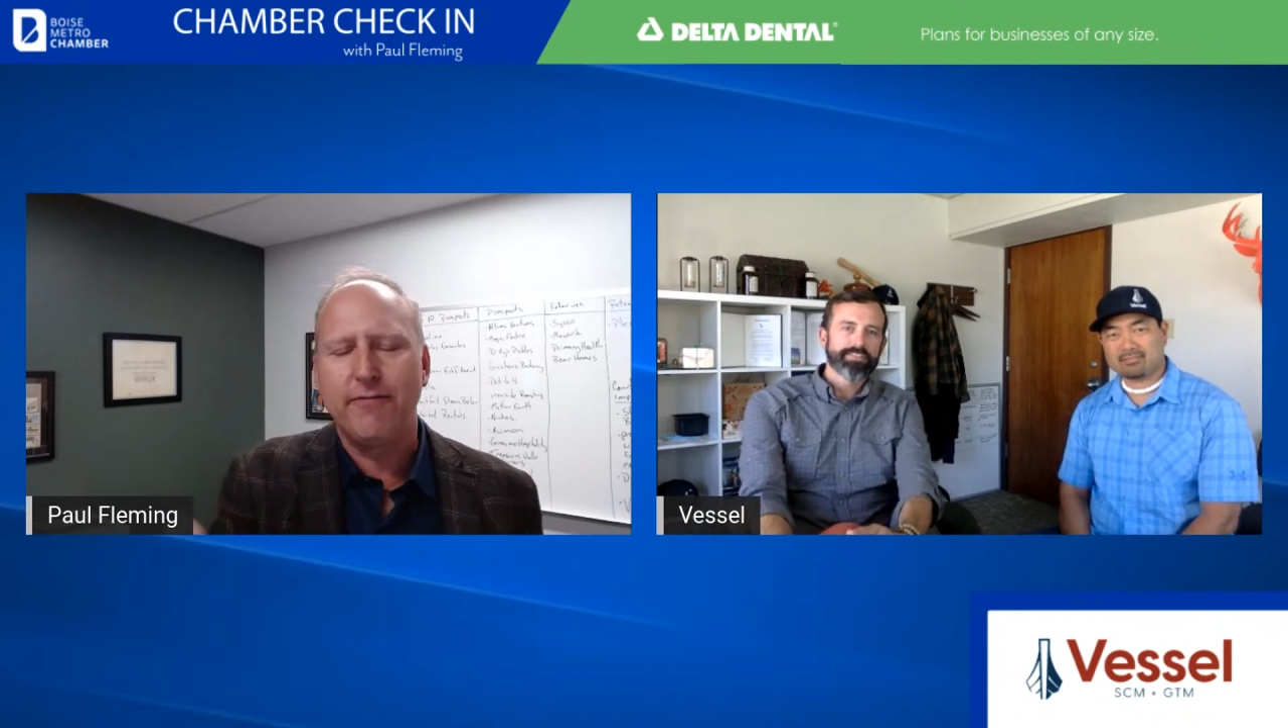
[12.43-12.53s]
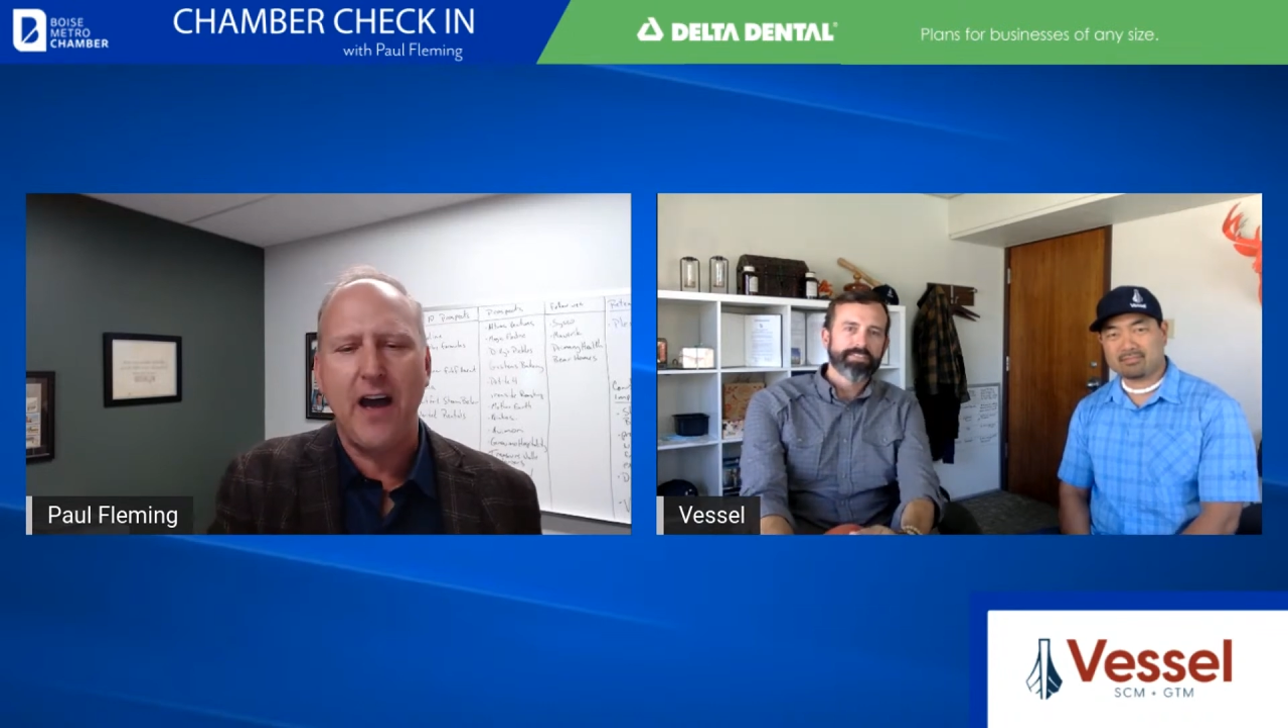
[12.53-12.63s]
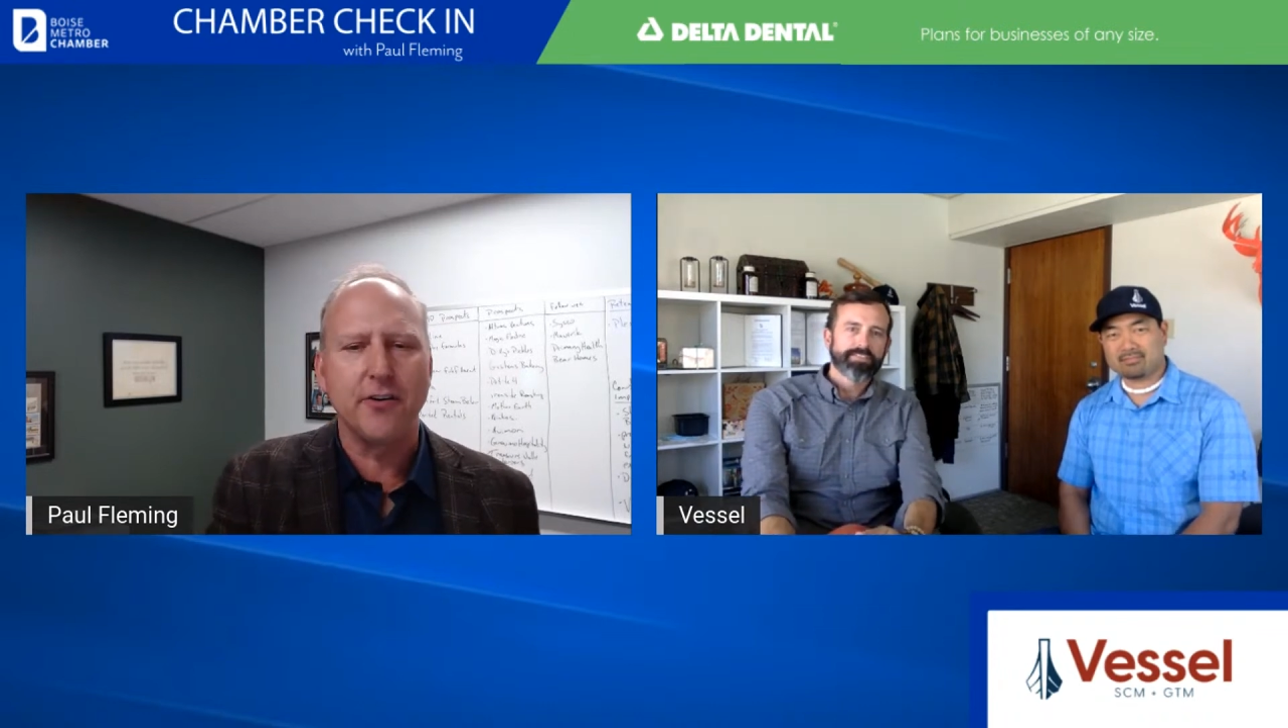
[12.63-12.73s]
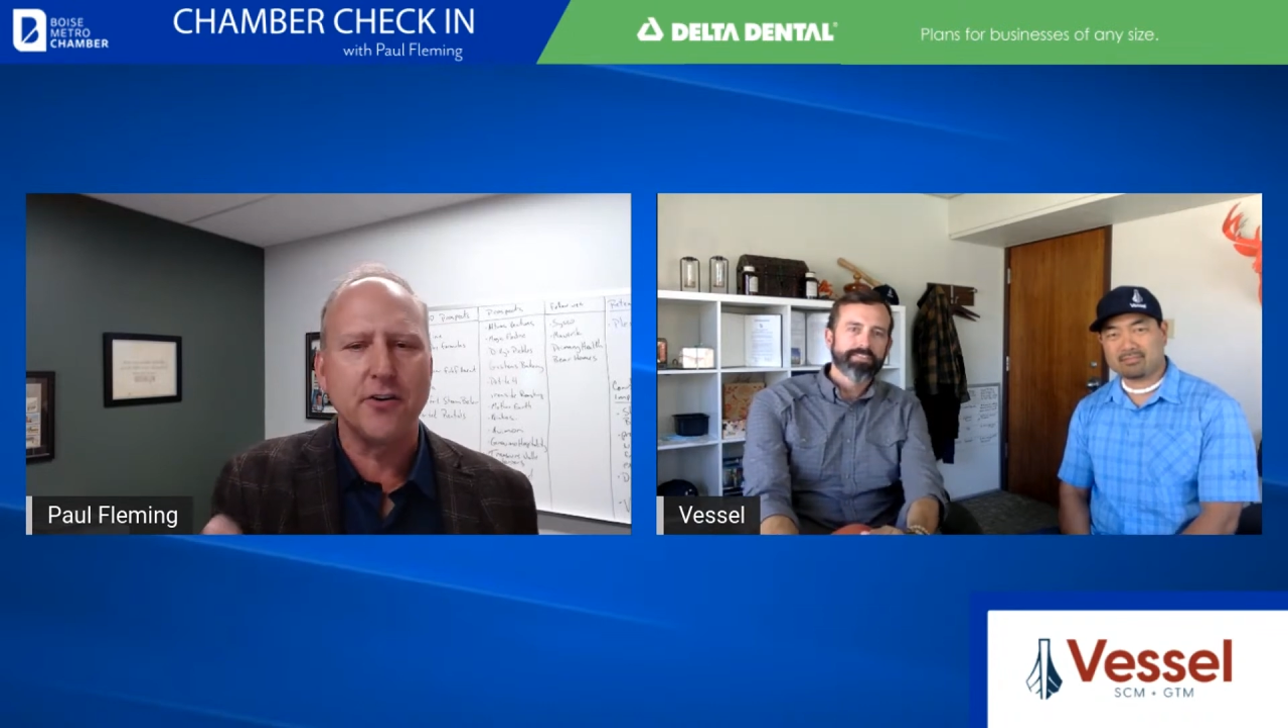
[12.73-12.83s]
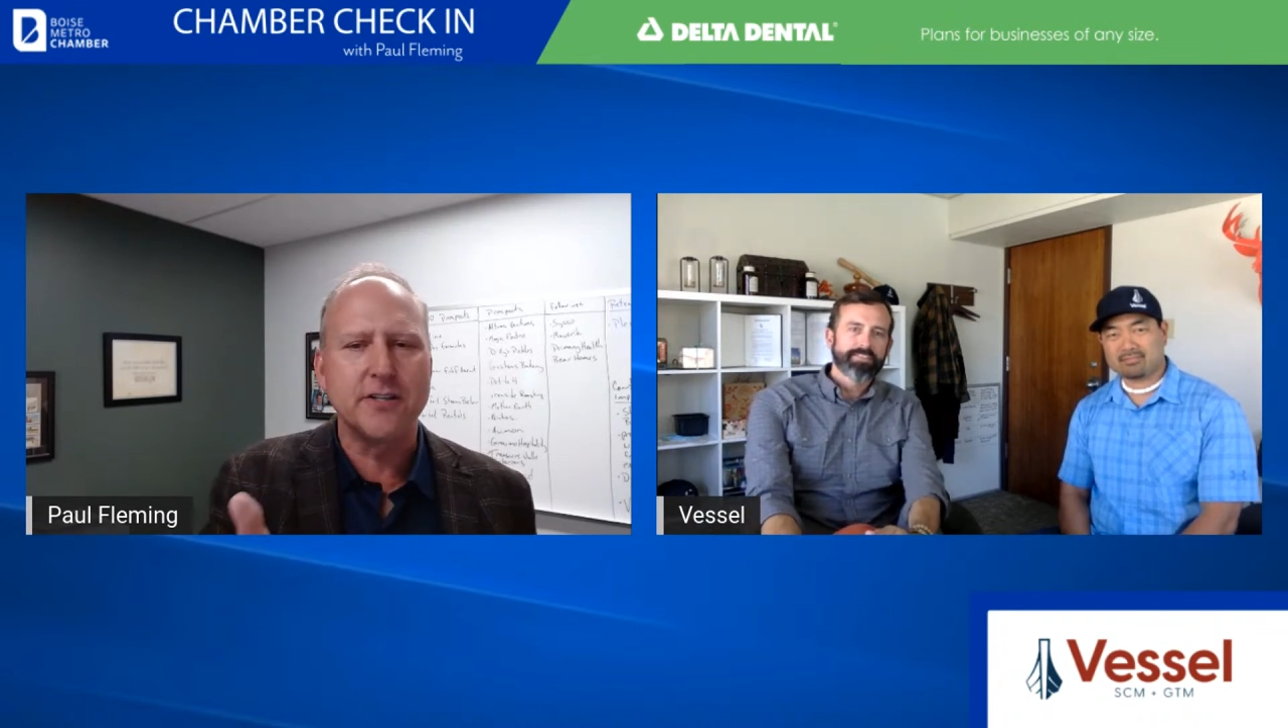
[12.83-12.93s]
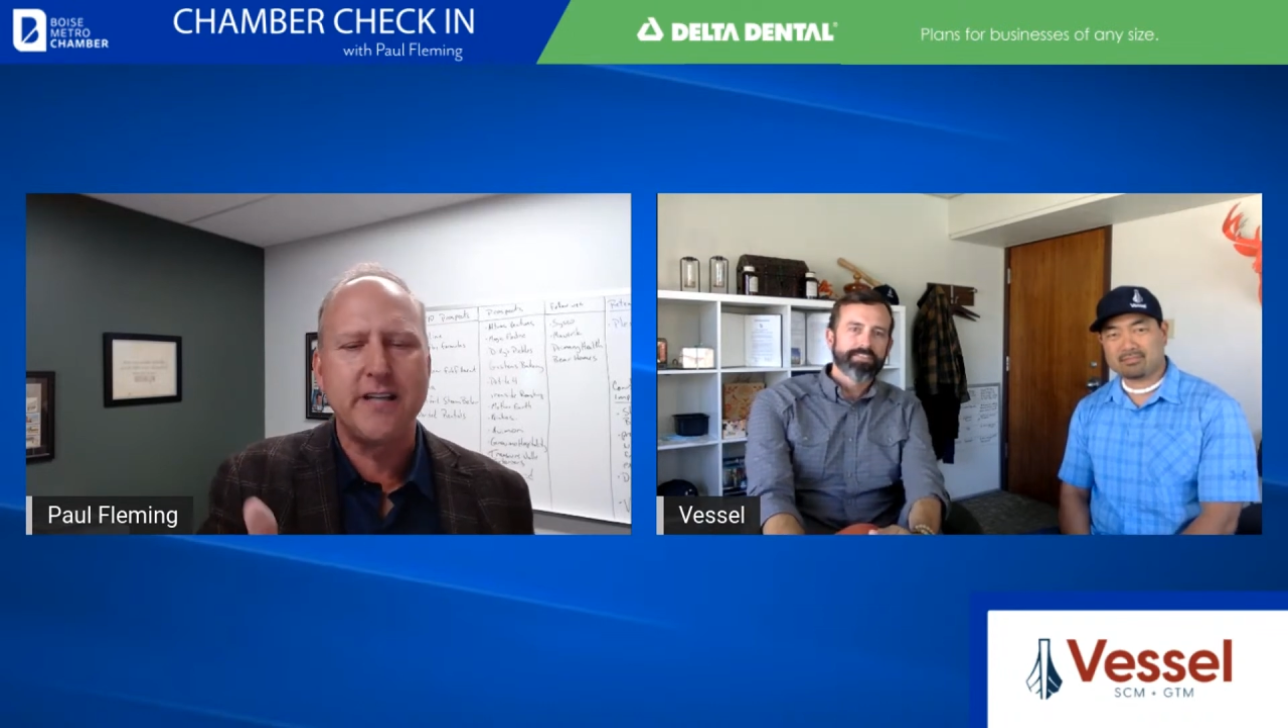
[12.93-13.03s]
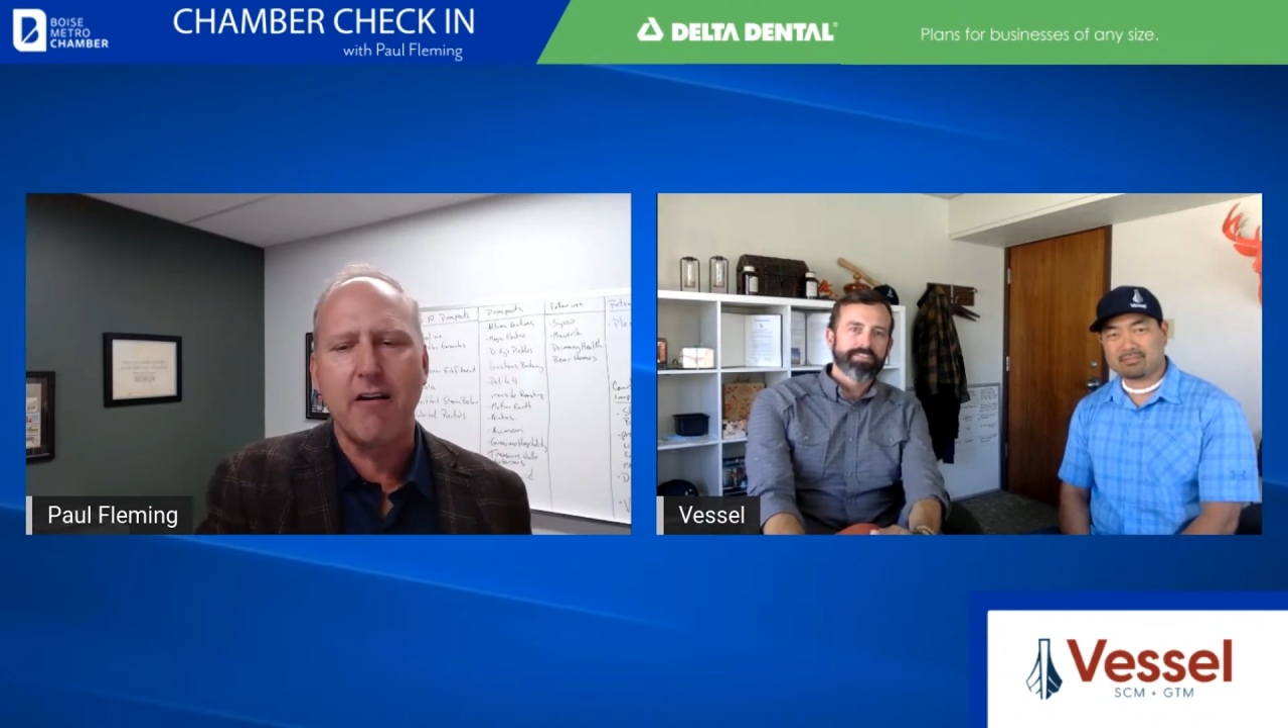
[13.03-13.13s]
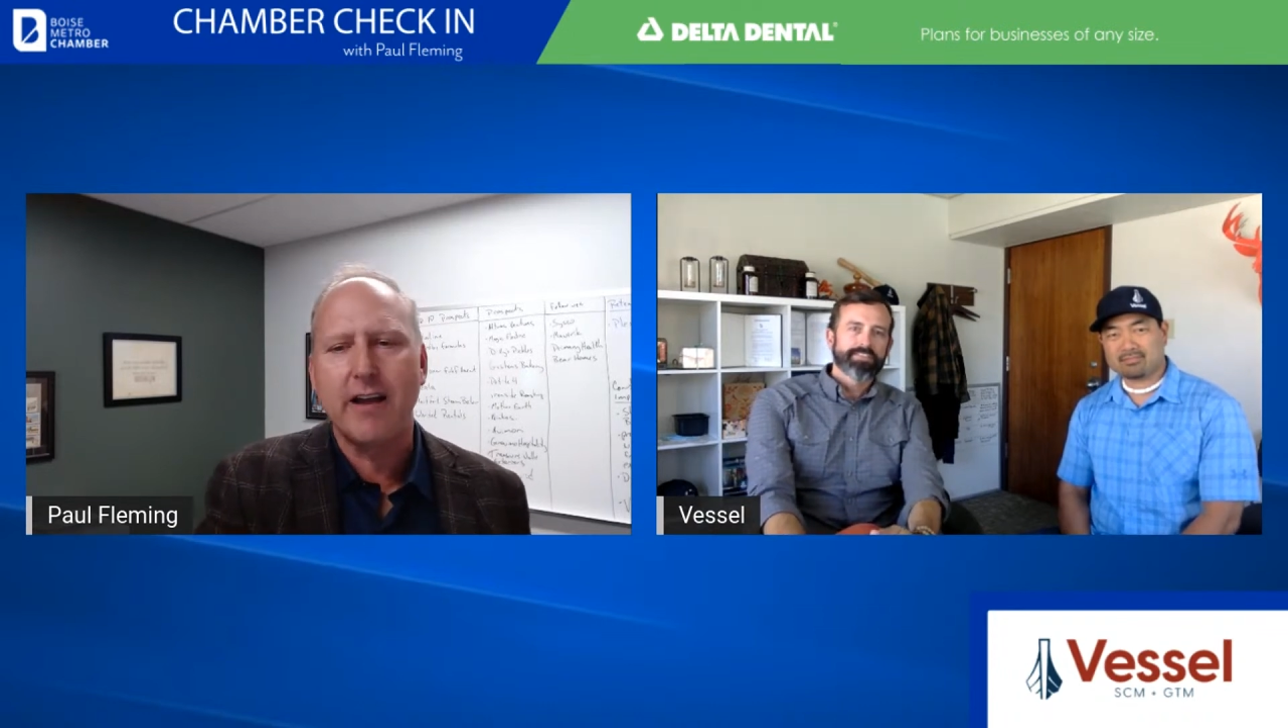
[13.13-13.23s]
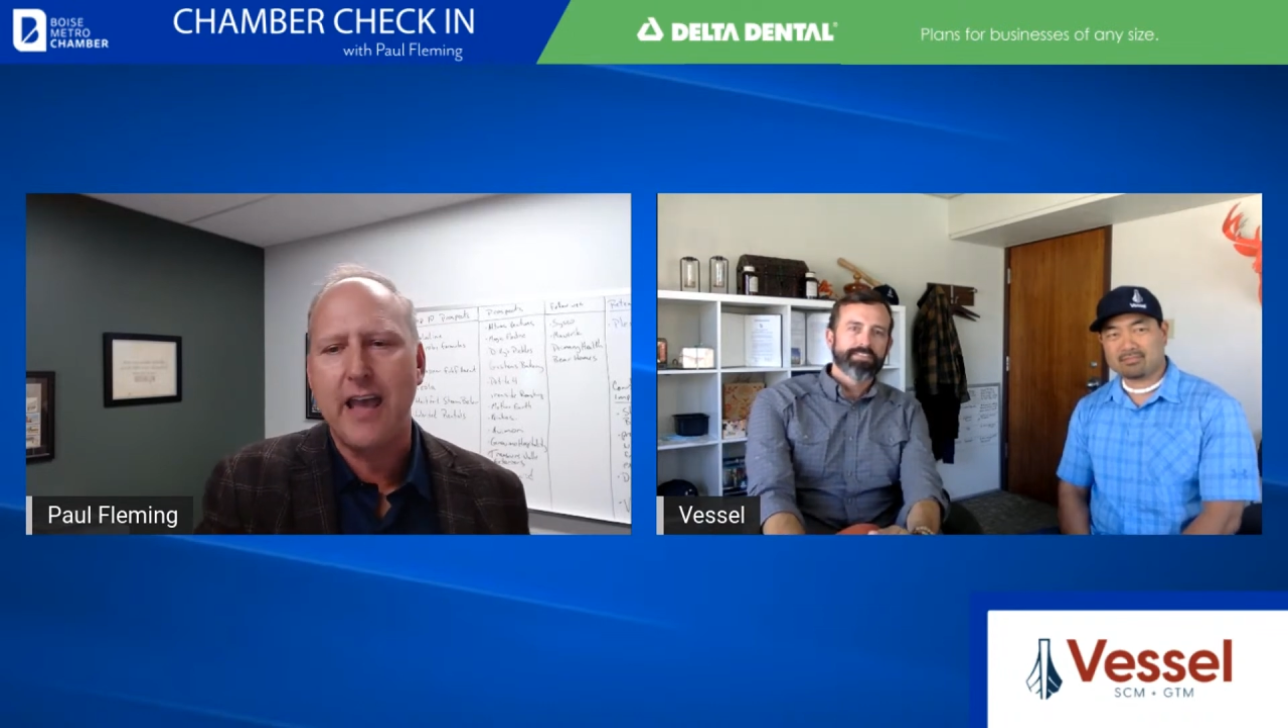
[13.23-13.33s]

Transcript: founders, Derik,